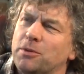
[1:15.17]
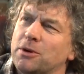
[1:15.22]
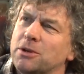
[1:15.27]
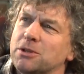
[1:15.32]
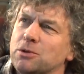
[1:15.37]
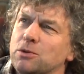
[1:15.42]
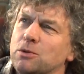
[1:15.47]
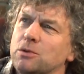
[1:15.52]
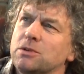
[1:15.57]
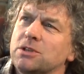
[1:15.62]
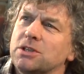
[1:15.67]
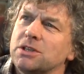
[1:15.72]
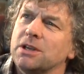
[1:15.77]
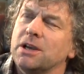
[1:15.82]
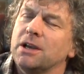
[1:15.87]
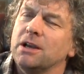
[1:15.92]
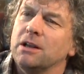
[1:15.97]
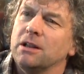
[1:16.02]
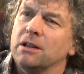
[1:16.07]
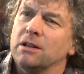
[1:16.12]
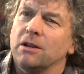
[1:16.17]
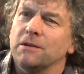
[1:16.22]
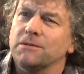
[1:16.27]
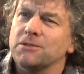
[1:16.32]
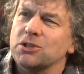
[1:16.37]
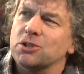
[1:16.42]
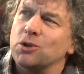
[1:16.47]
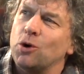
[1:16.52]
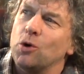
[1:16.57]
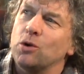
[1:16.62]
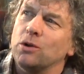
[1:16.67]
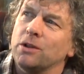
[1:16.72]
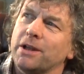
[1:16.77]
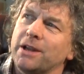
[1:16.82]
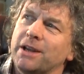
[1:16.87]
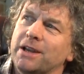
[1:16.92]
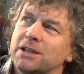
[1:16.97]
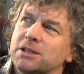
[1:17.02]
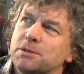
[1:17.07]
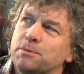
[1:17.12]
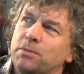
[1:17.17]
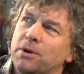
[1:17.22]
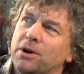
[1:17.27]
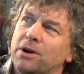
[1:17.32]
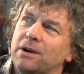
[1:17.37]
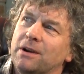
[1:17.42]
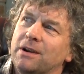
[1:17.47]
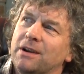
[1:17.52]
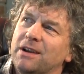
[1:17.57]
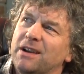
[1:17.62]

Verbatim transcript: puzzles, loved song lyrics, but